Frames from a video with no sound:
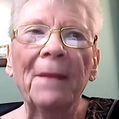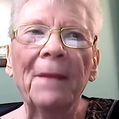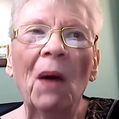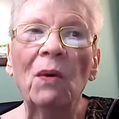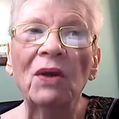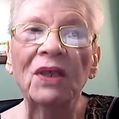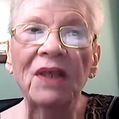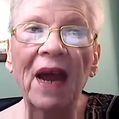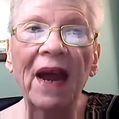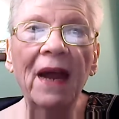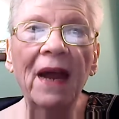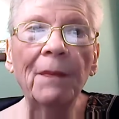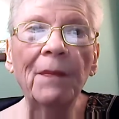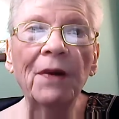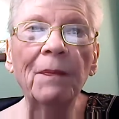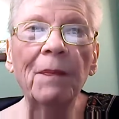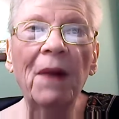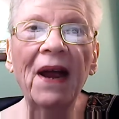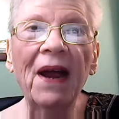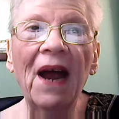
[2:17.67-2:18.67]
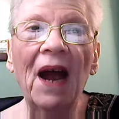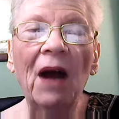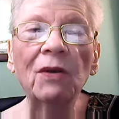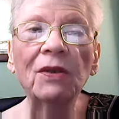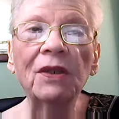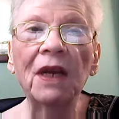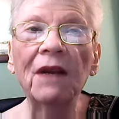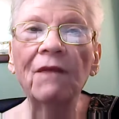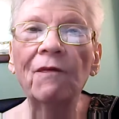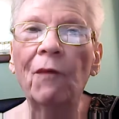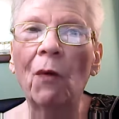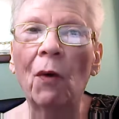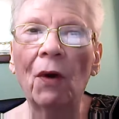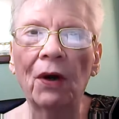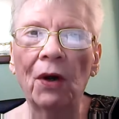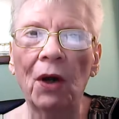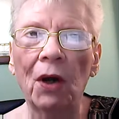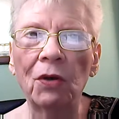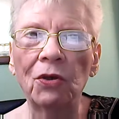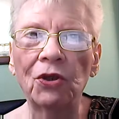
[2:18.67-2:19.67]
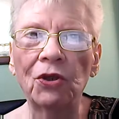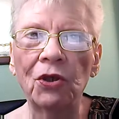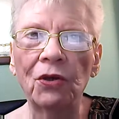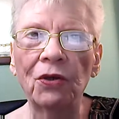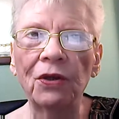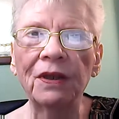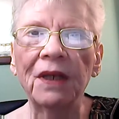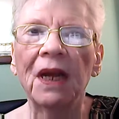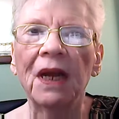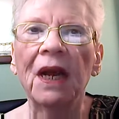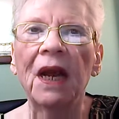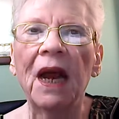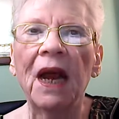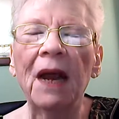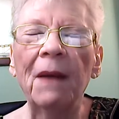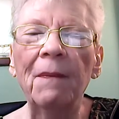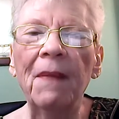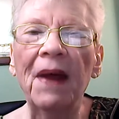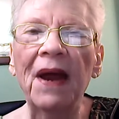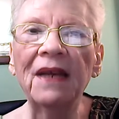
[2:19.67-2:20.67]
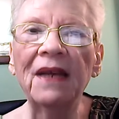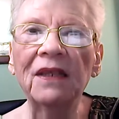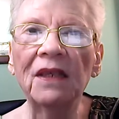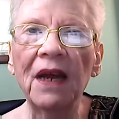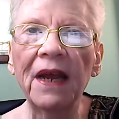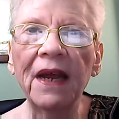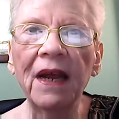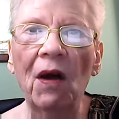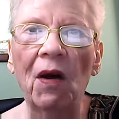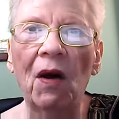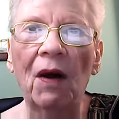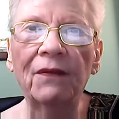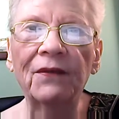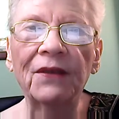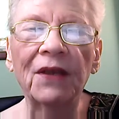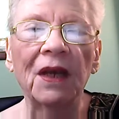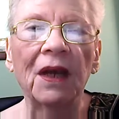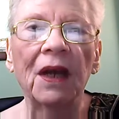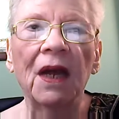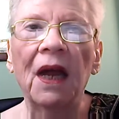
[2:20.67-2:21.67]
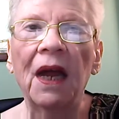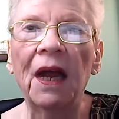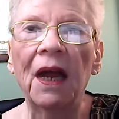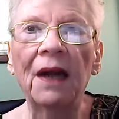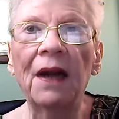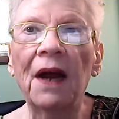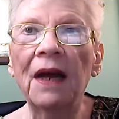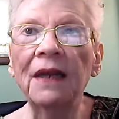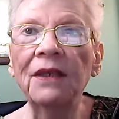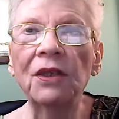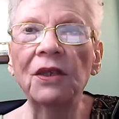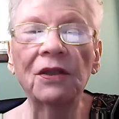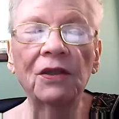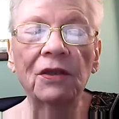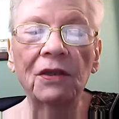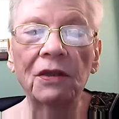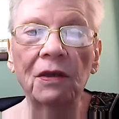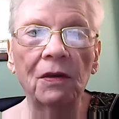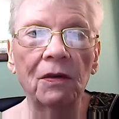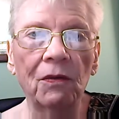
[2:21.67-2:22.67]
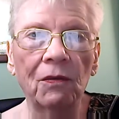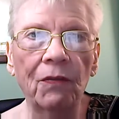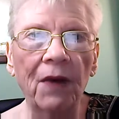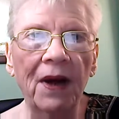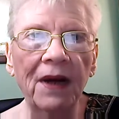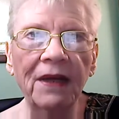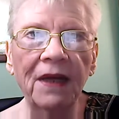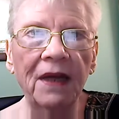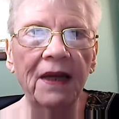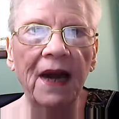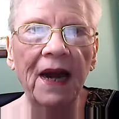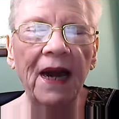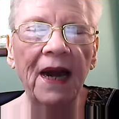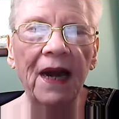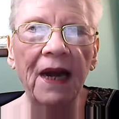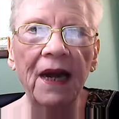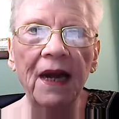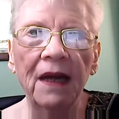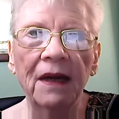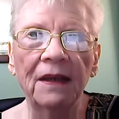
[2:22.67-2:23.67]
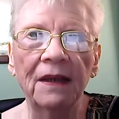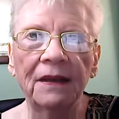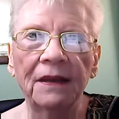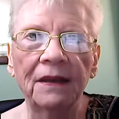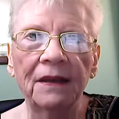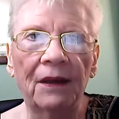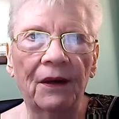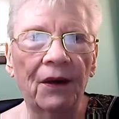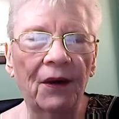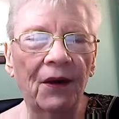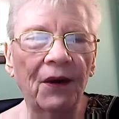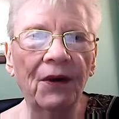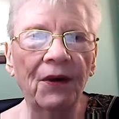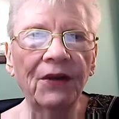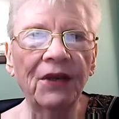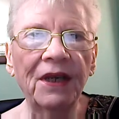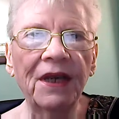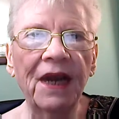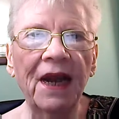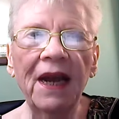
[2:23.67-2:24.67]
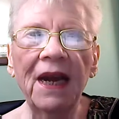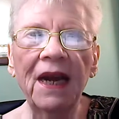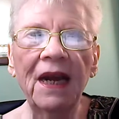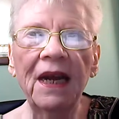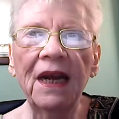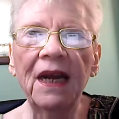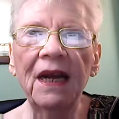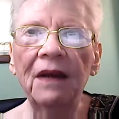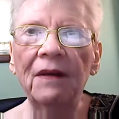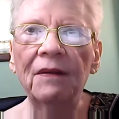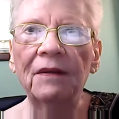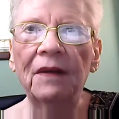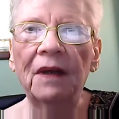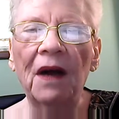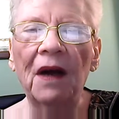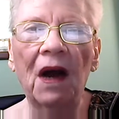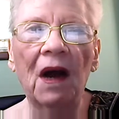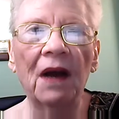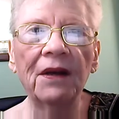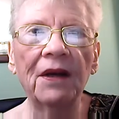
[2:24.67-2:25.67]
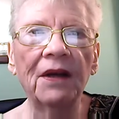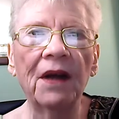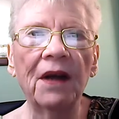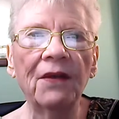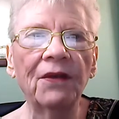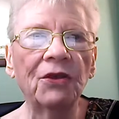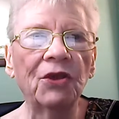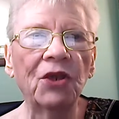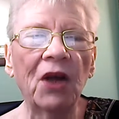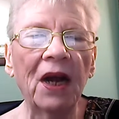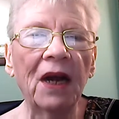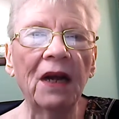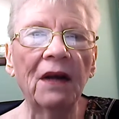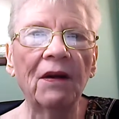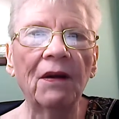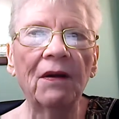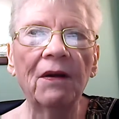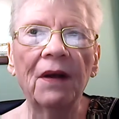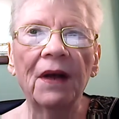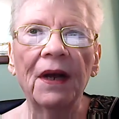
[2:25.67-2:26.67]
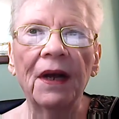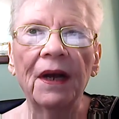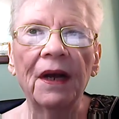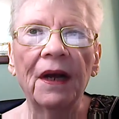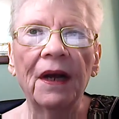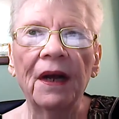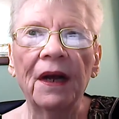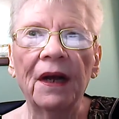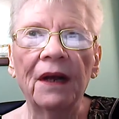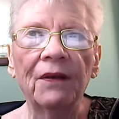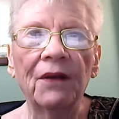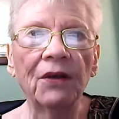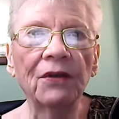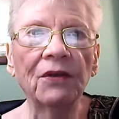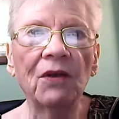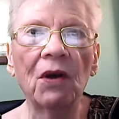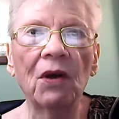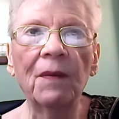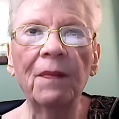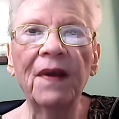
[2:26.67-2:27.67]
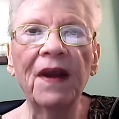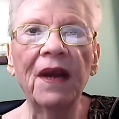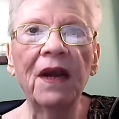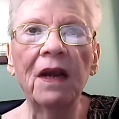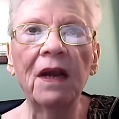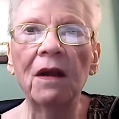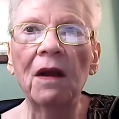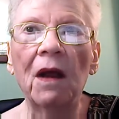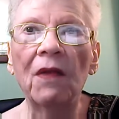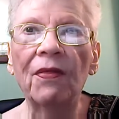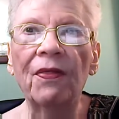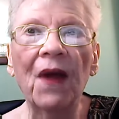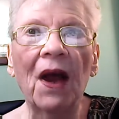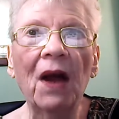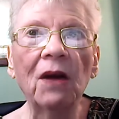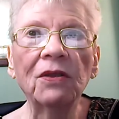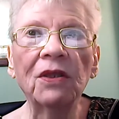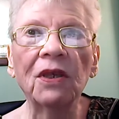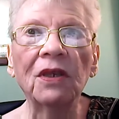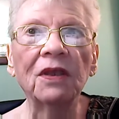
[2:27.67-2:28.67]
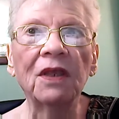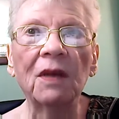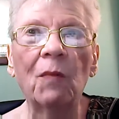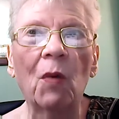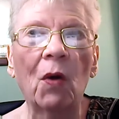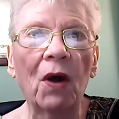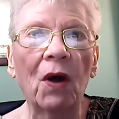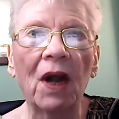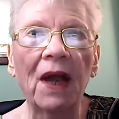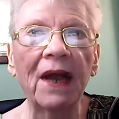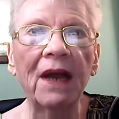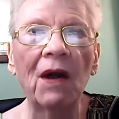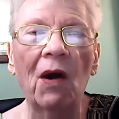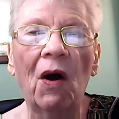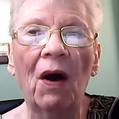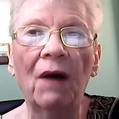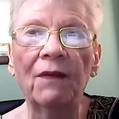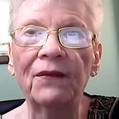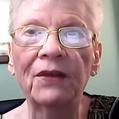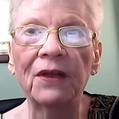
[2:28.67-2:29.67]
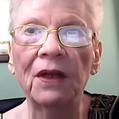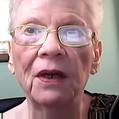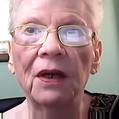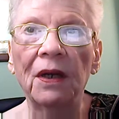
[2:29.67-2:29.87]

was hammered by housing foreclosures and mass layoffs. And I just read today or heard today on another channel there's going to be thousands of more layoffs